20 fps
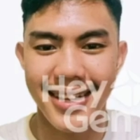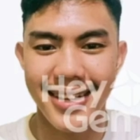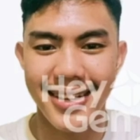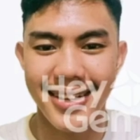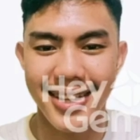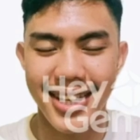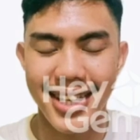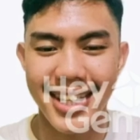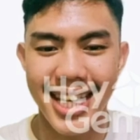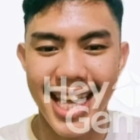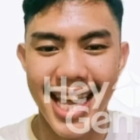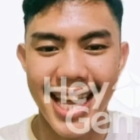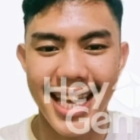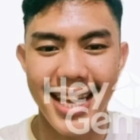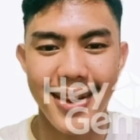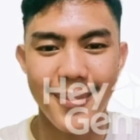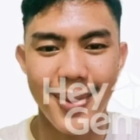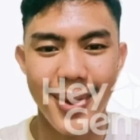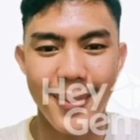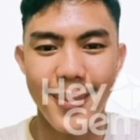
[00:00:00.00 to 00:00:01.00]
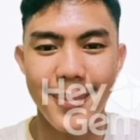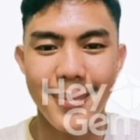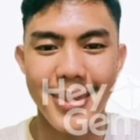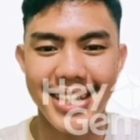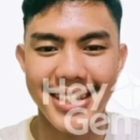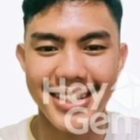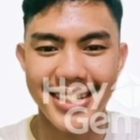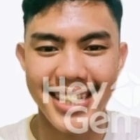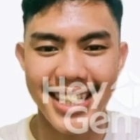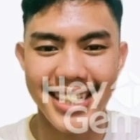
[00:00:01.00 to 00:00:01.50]
Good day, we will be
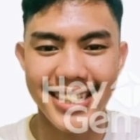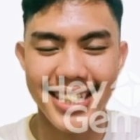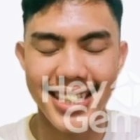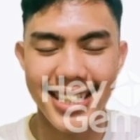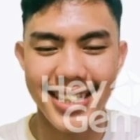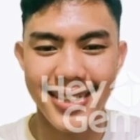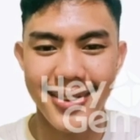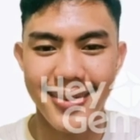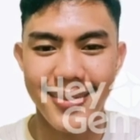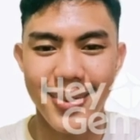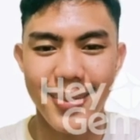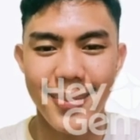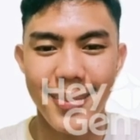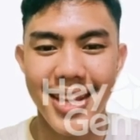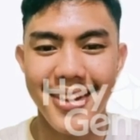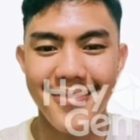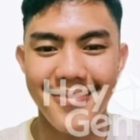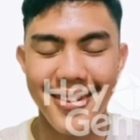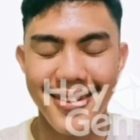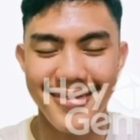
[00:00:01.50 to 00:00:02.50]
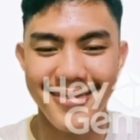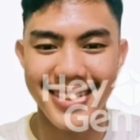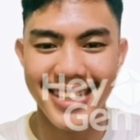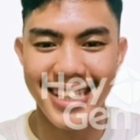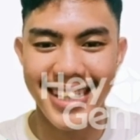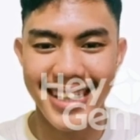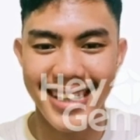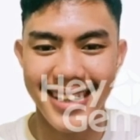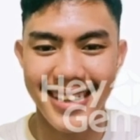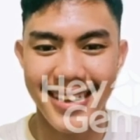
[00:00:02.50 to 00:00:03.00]
discussing the Week
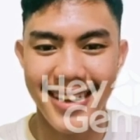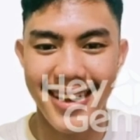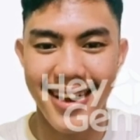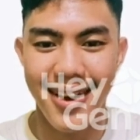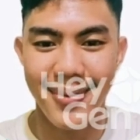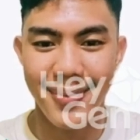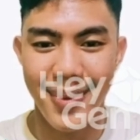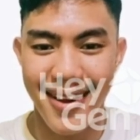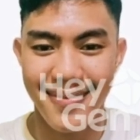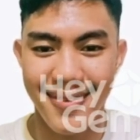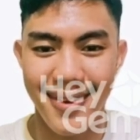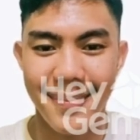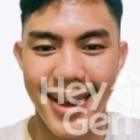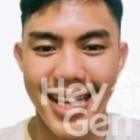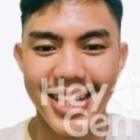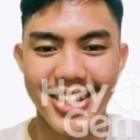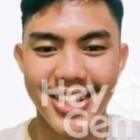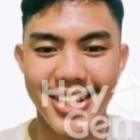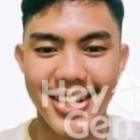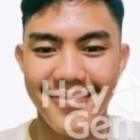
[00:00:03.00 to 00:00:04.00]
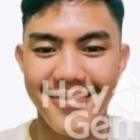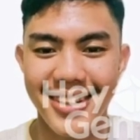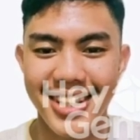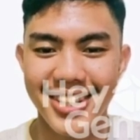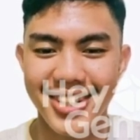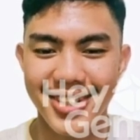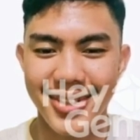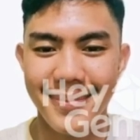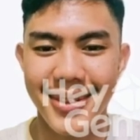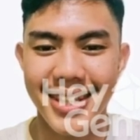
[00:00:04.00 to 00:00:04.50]
15, Reformation of
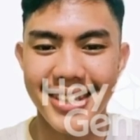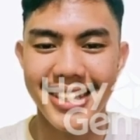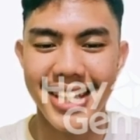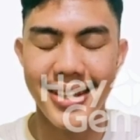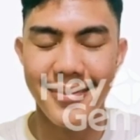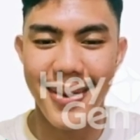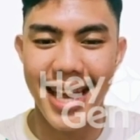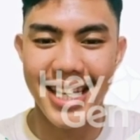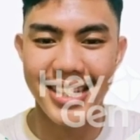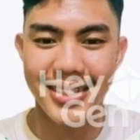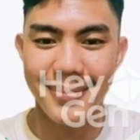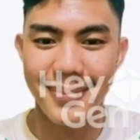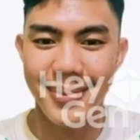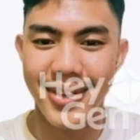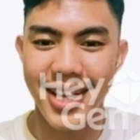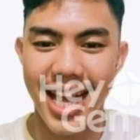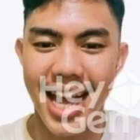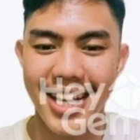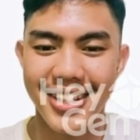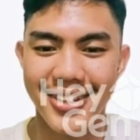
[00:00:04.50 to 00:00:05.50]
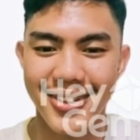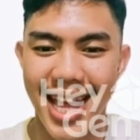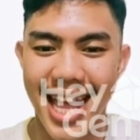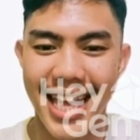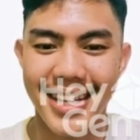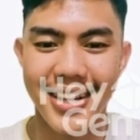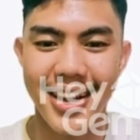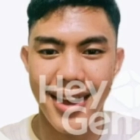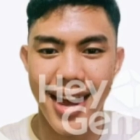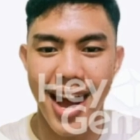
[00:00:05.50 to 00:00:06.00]
Instruments and Rexable
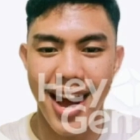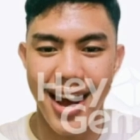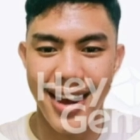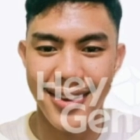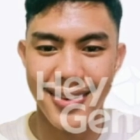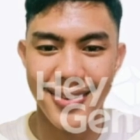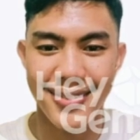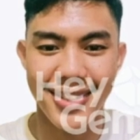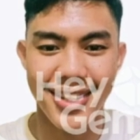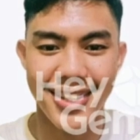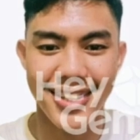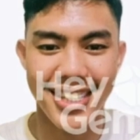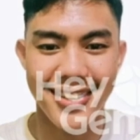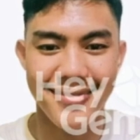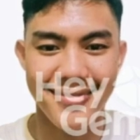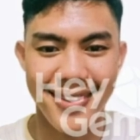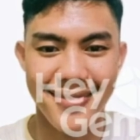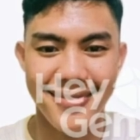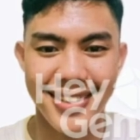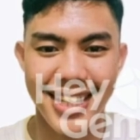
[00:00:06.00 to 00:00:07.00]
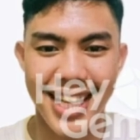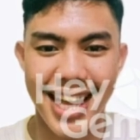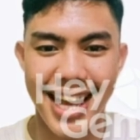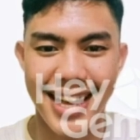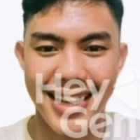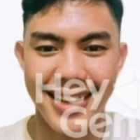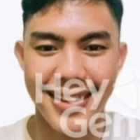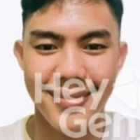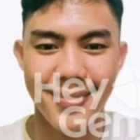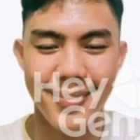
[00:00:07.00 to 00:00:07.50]
Contract, Article
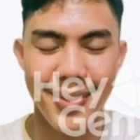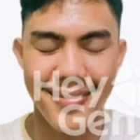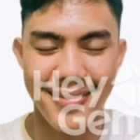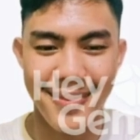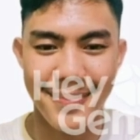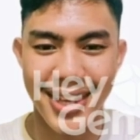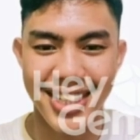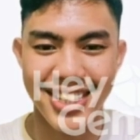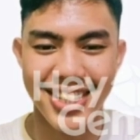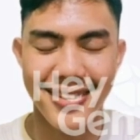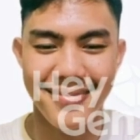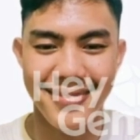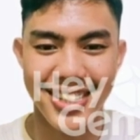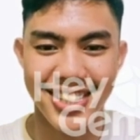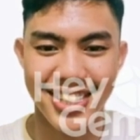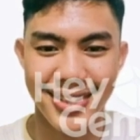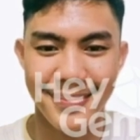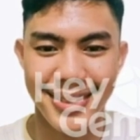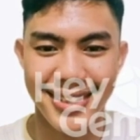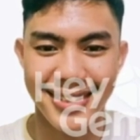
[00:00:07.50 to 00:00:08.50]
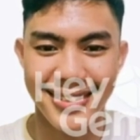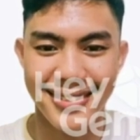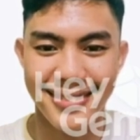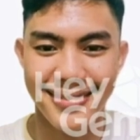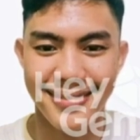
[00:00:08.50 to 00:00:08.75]
1359, Reformation of Instruments.